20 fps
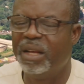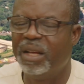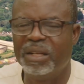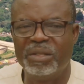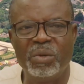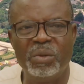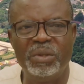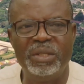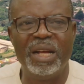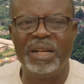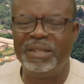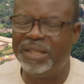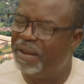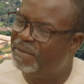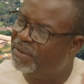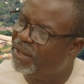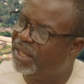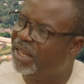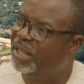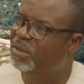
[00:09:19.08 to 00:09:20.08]
So there
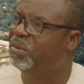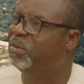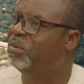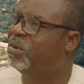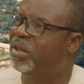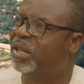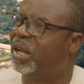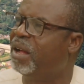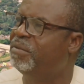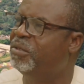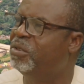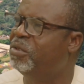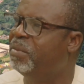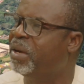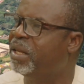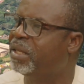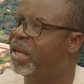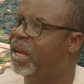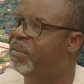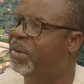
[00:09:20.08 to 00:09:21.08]
definitely will not have good
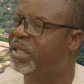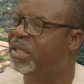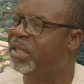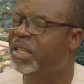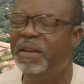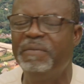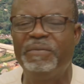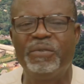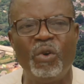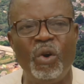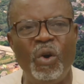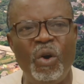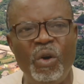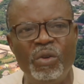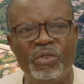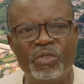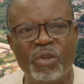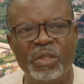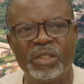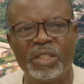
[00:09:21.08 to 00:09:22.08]
mental health. But if
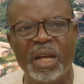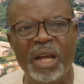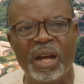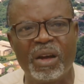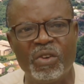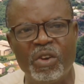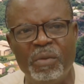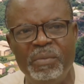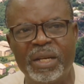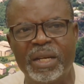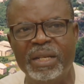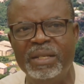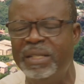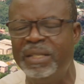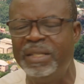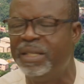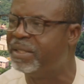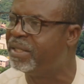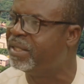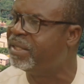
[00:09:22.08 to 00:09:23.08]
all such economic
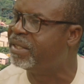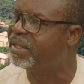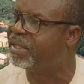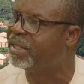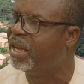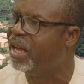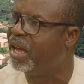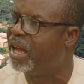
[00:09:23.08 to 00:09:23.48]
indices